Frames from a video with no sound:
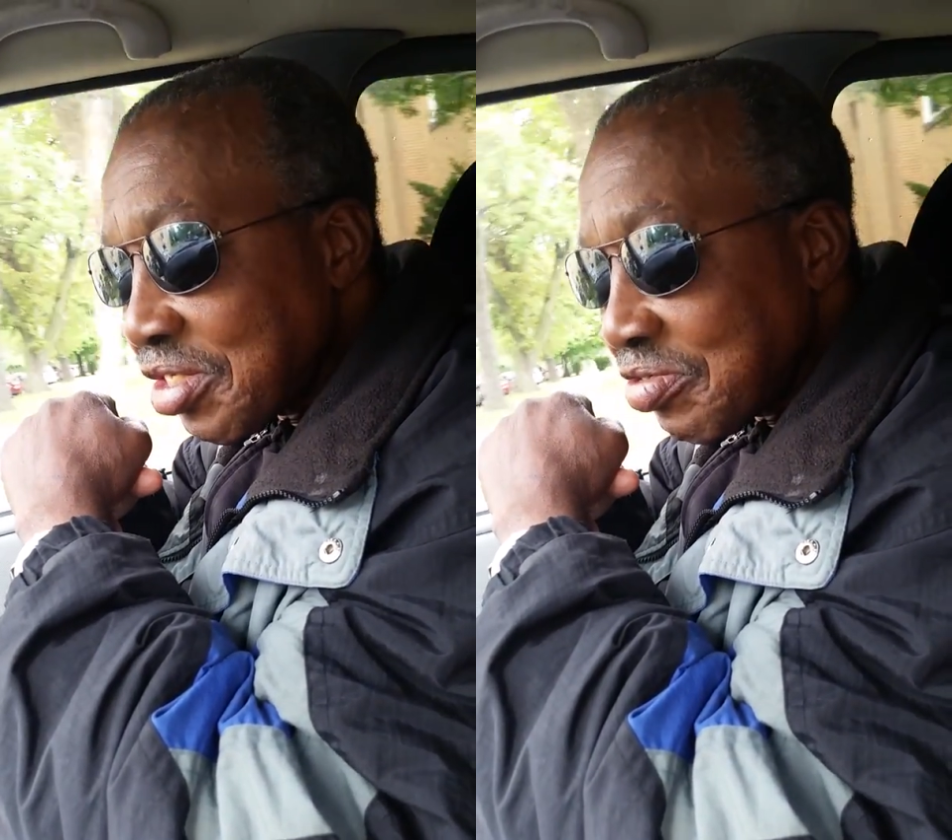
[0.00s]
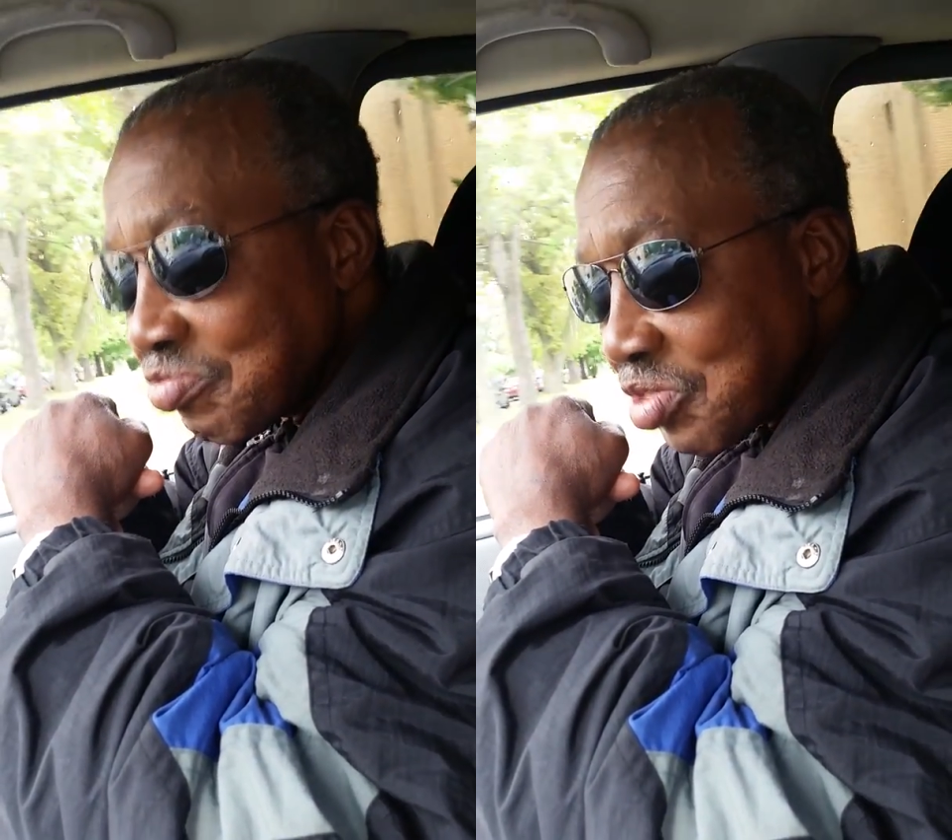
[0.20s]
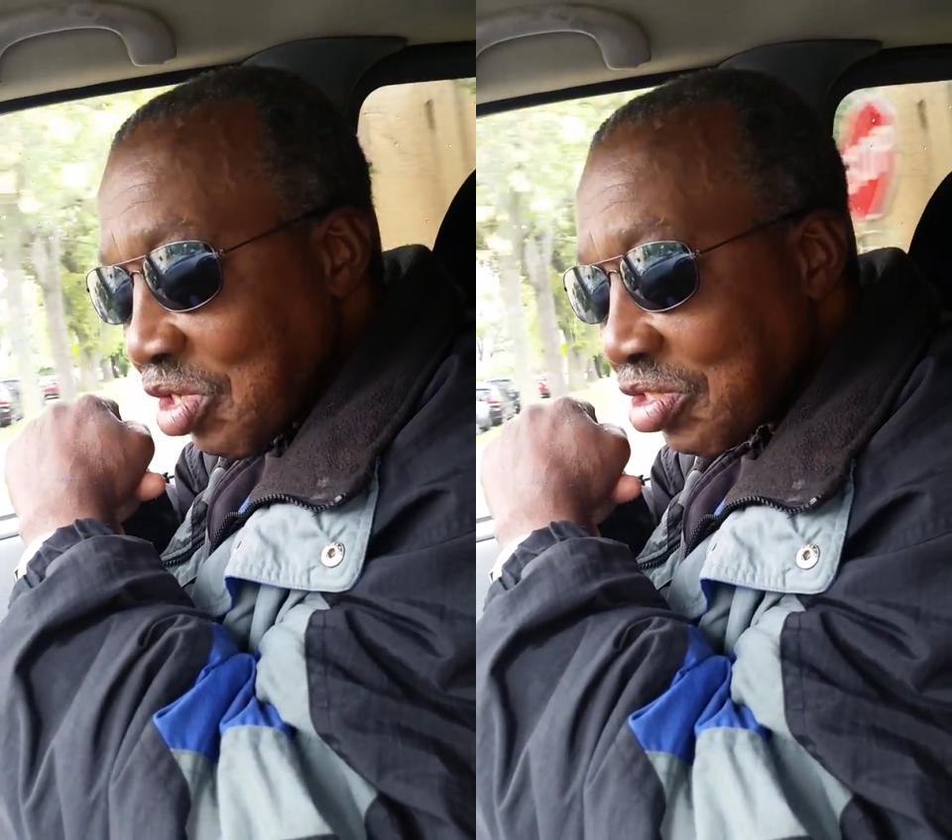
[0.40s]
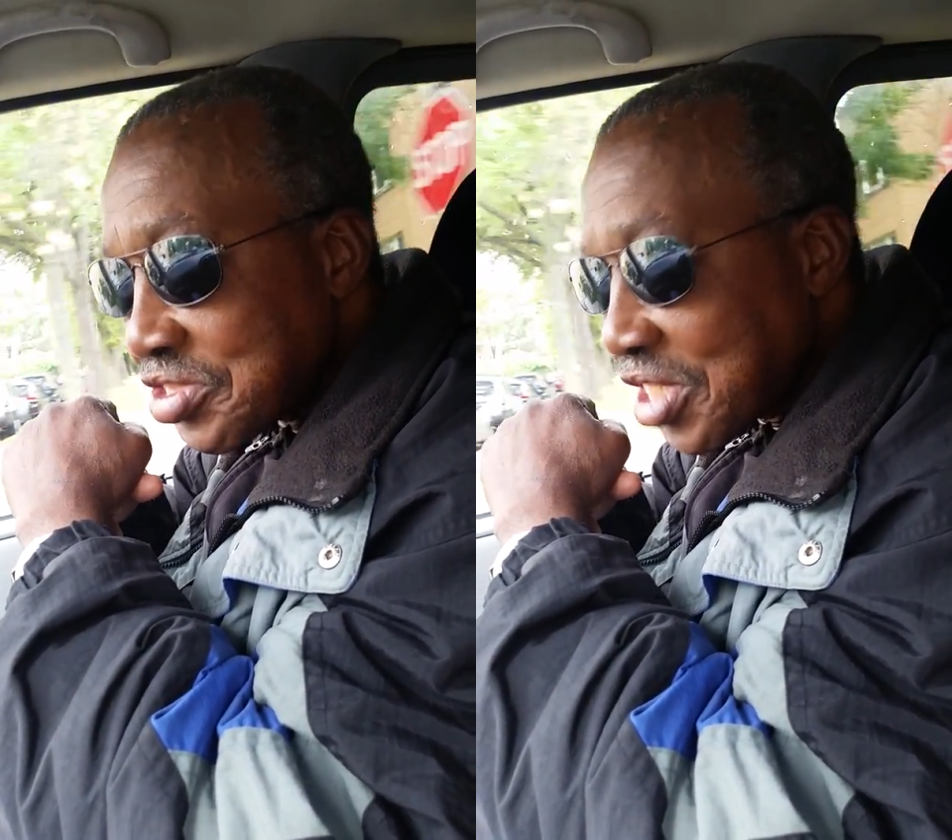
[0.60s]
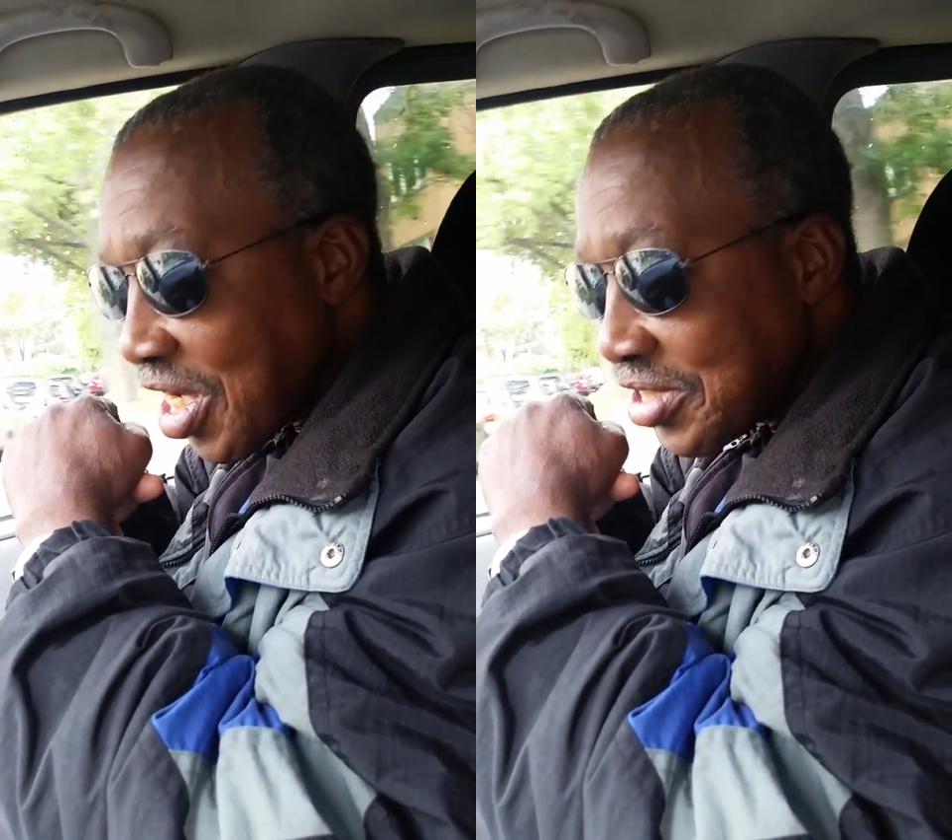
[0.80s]
and we
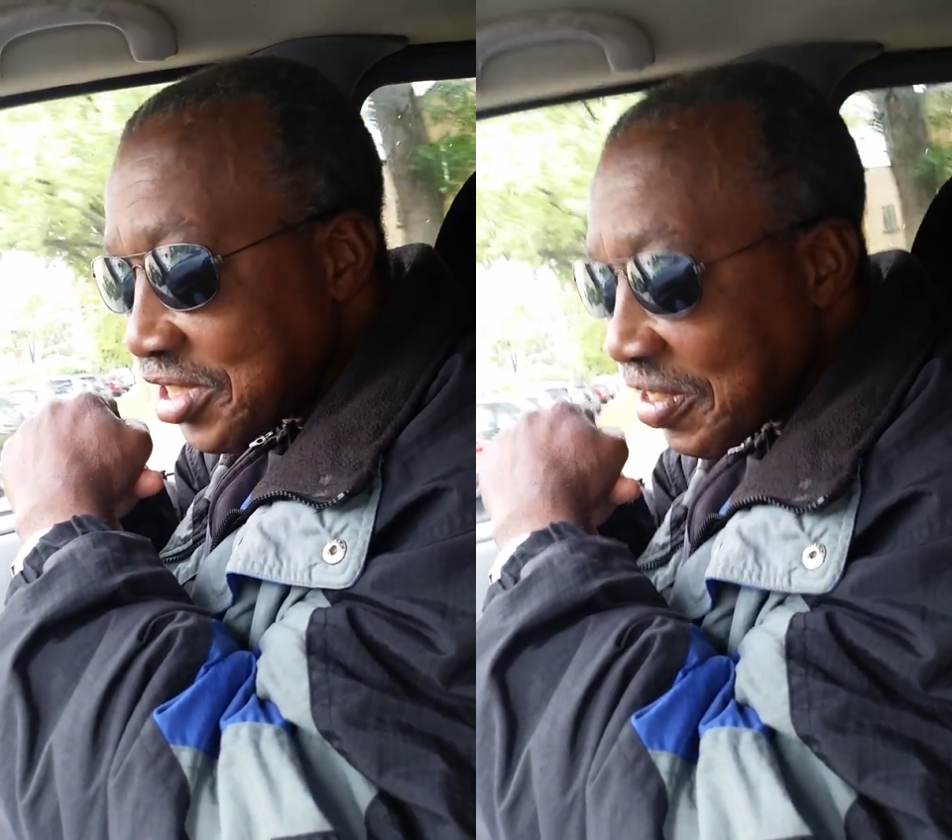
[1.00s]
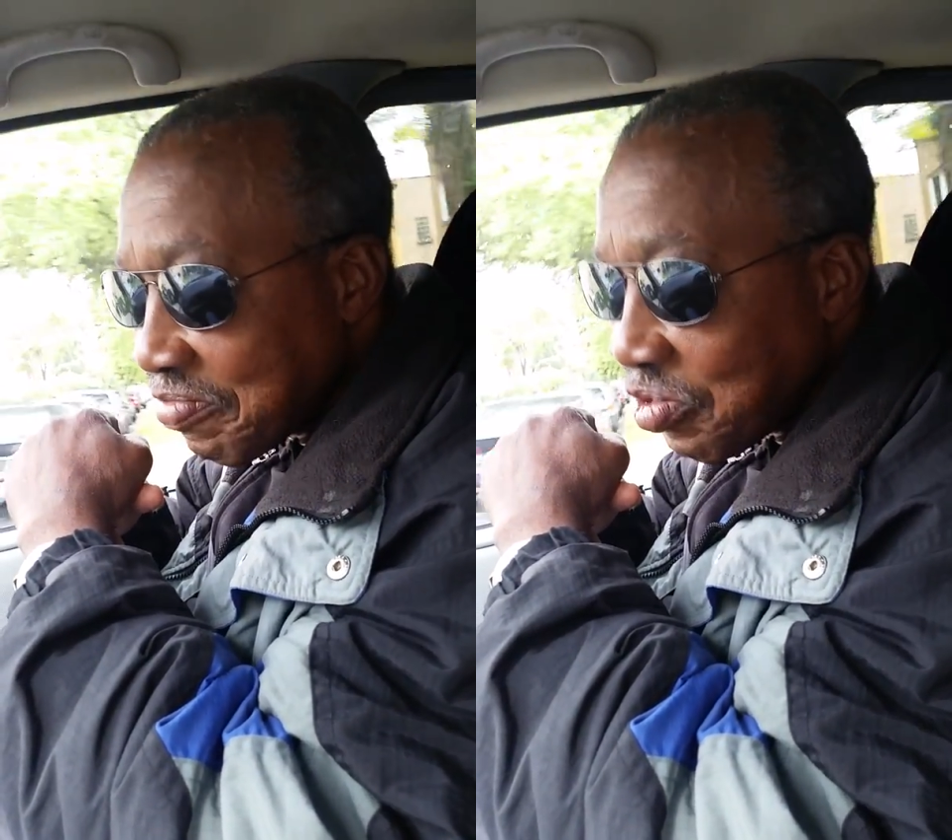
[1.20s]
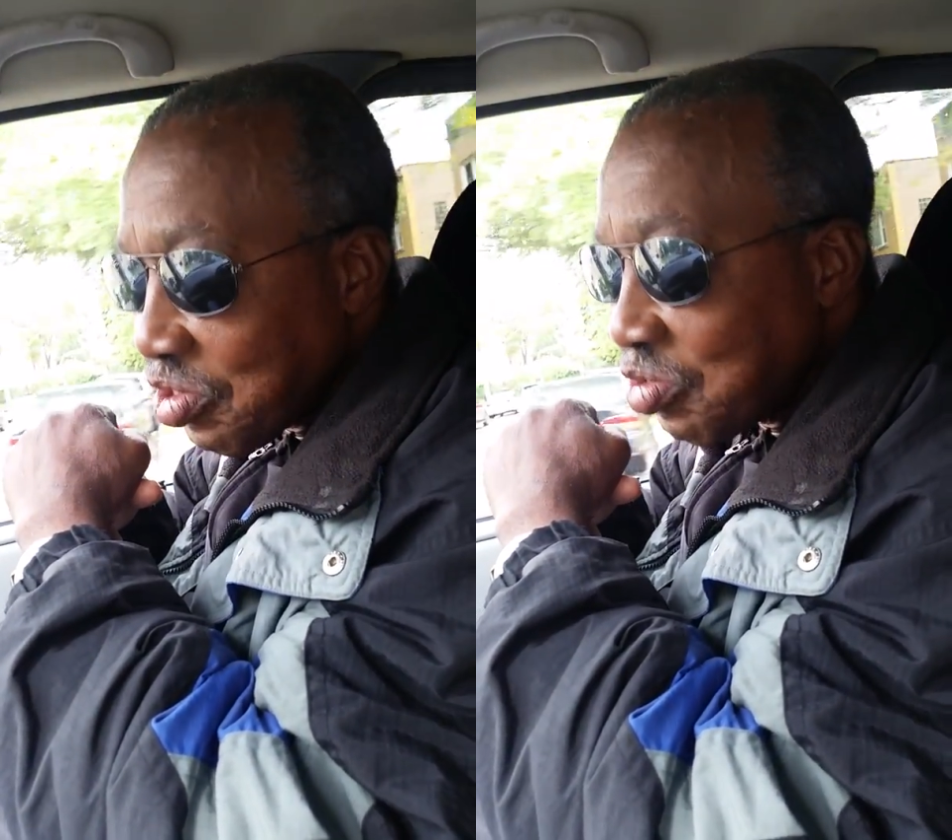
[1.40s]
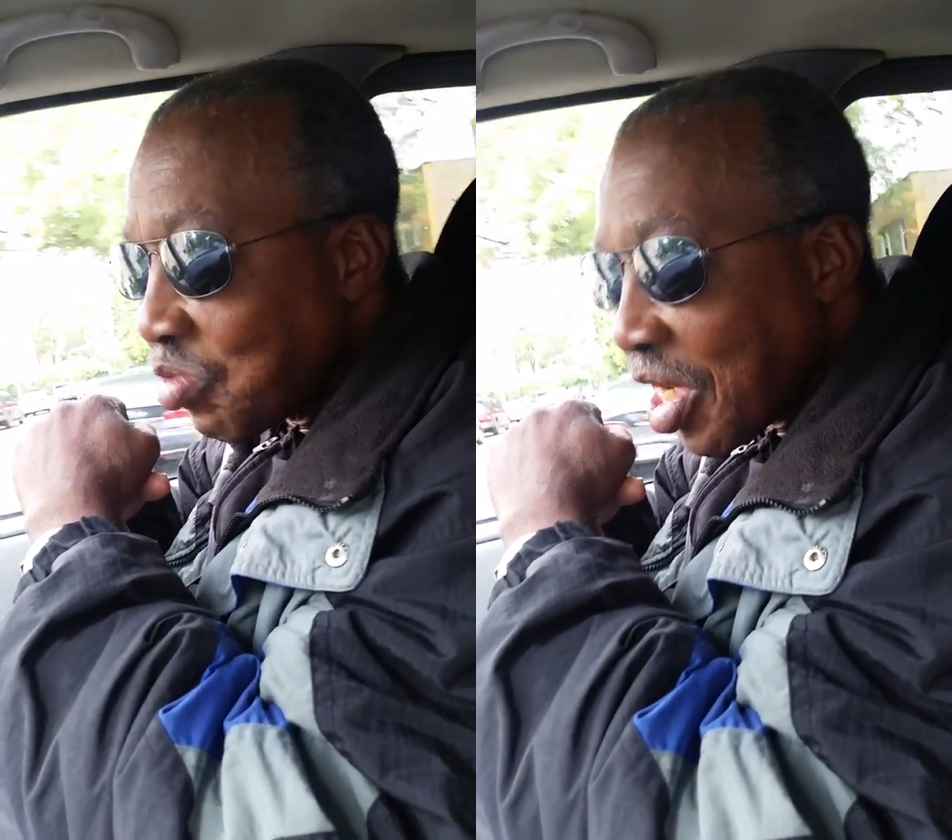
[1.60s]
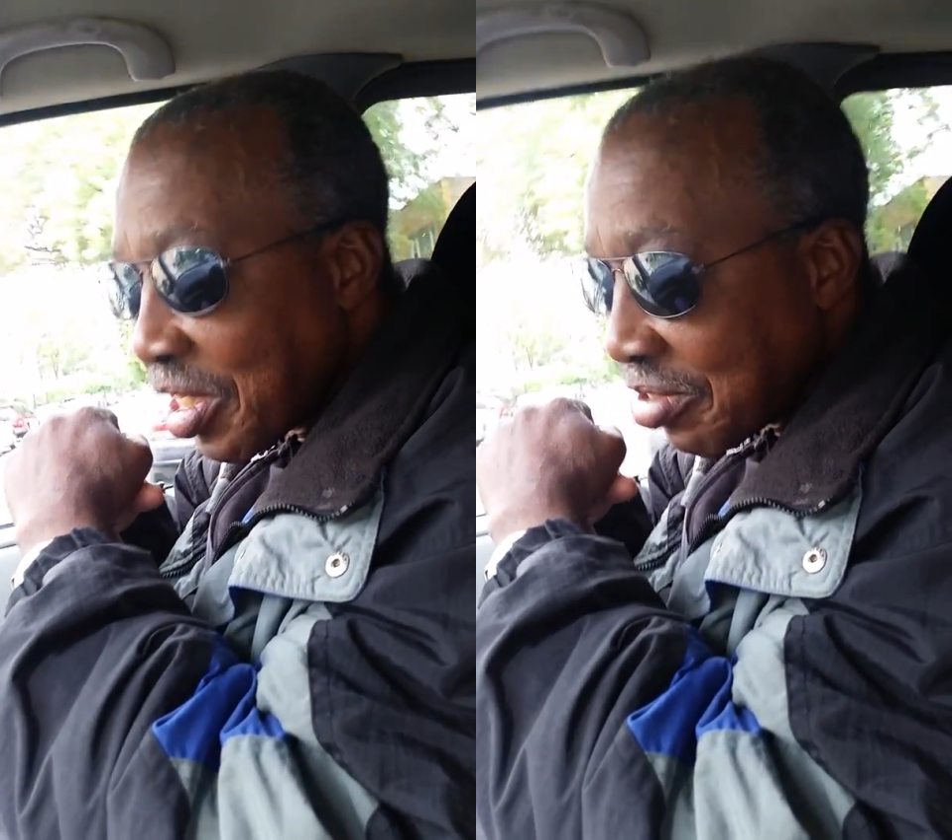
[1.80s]
lost contact for a little
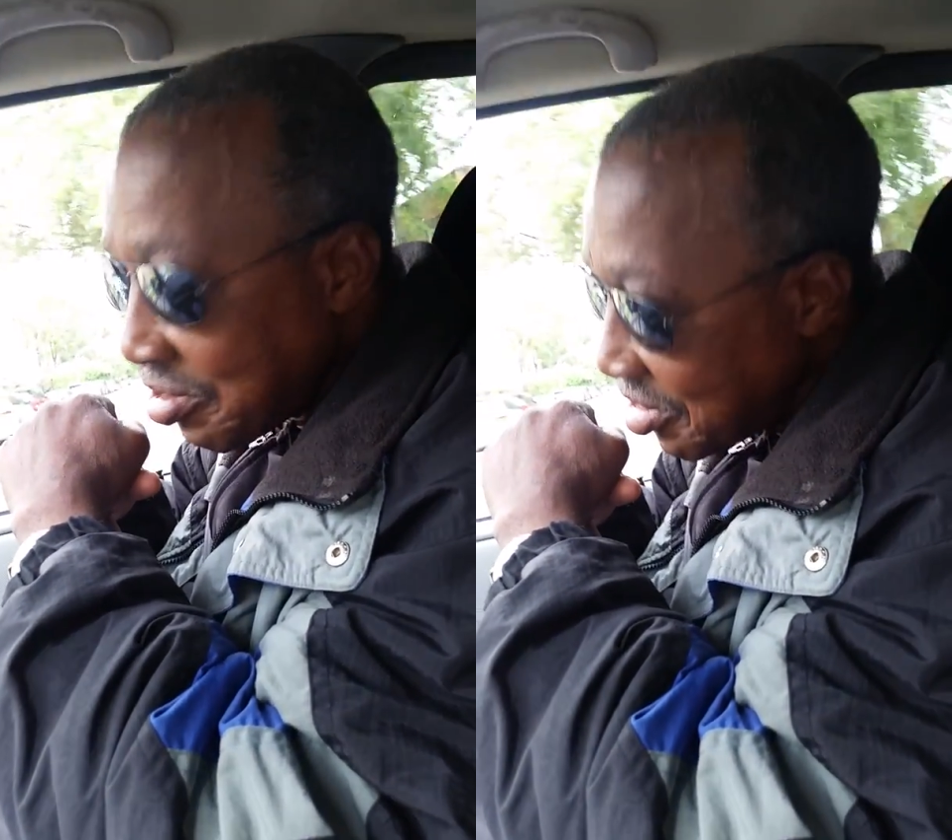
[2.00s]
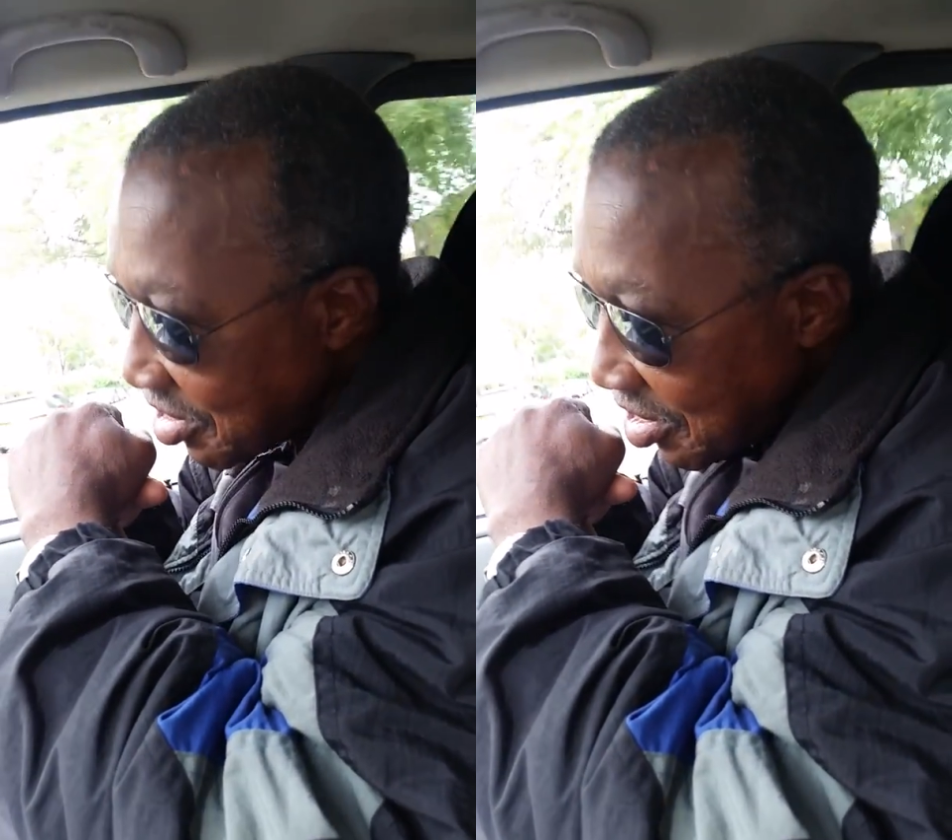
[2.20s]
while